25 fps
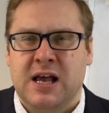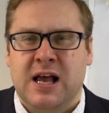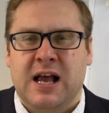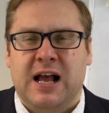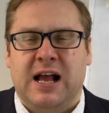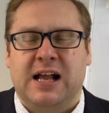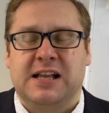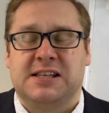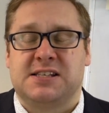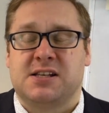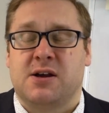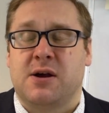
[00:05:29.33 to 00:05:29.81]

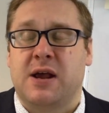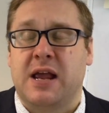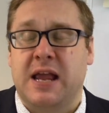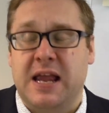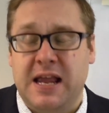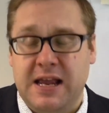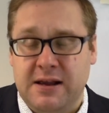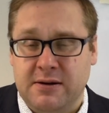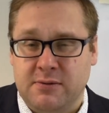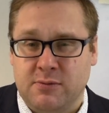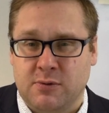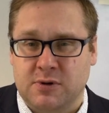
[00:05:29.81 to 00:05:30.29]
And so
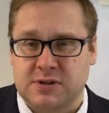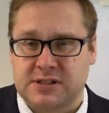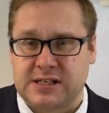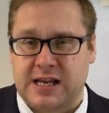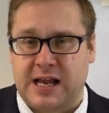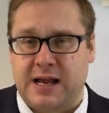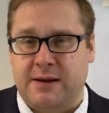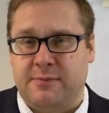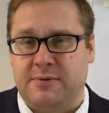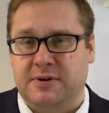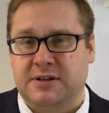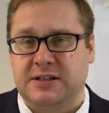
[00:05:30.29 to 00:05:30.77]
here what's
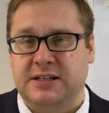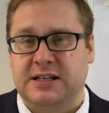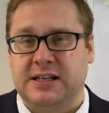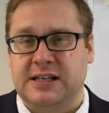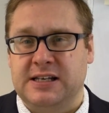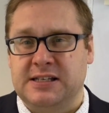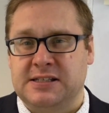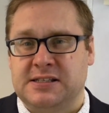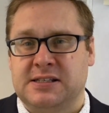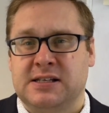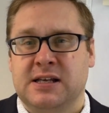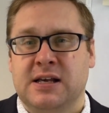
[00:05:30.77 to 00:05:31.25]
happened
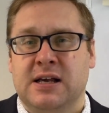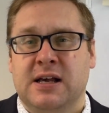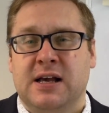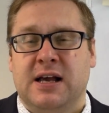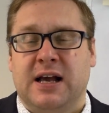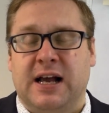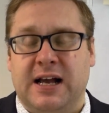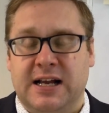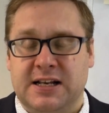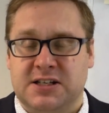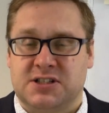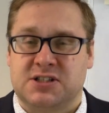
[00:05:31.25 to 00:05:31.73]
is
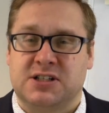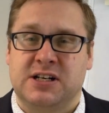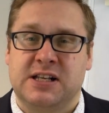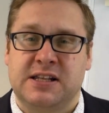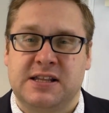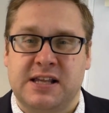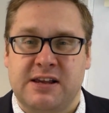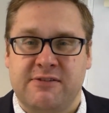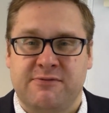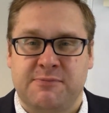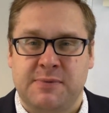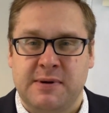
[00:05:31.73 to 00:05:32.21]
actually
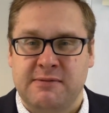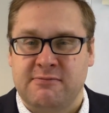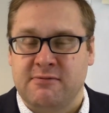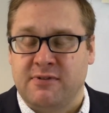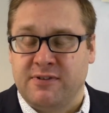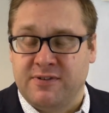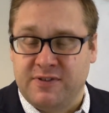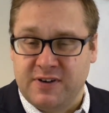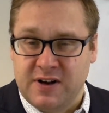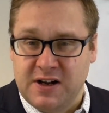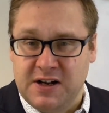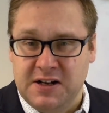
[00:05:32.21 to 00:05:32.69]
they've been
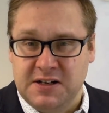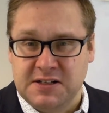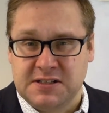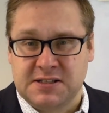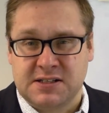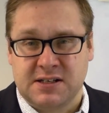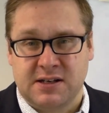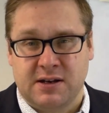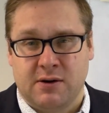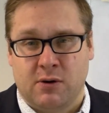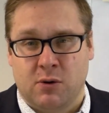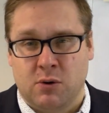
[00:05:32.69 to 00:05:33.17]
referred
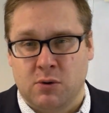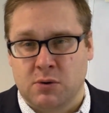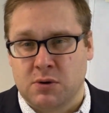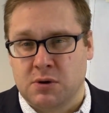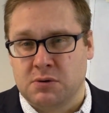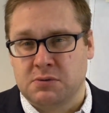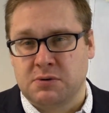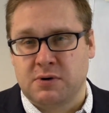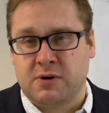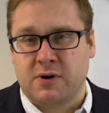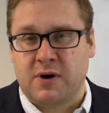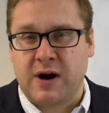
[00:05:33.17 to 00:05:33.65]

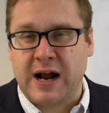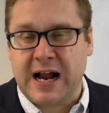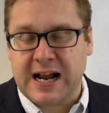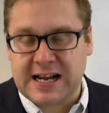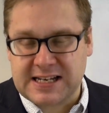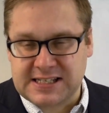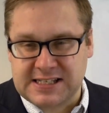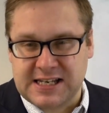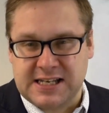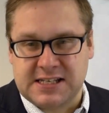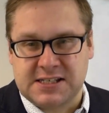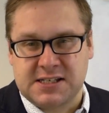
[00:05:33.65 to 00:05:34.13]
or
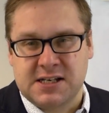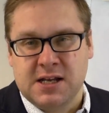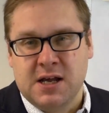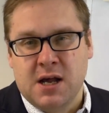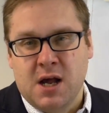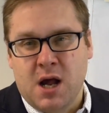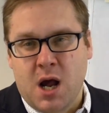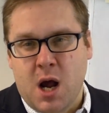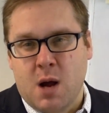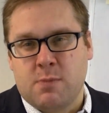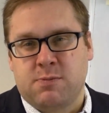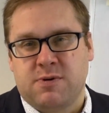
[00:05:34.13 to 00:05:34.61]
accessed
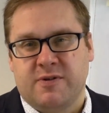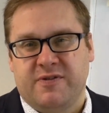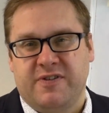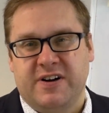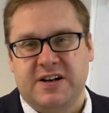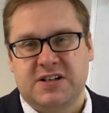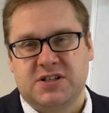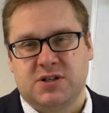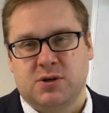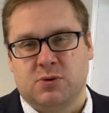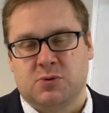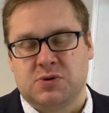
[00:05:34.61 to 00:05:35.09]
a
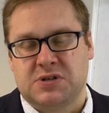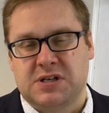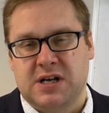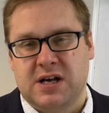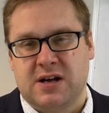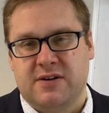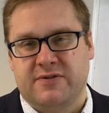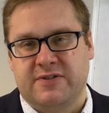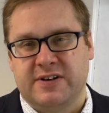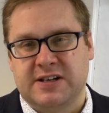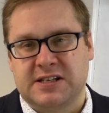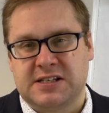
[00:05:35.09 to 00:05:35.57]
professional
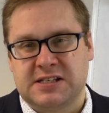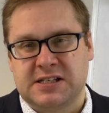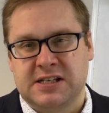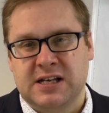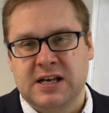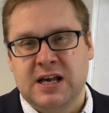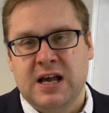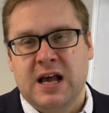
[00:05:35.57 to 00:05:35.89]
service.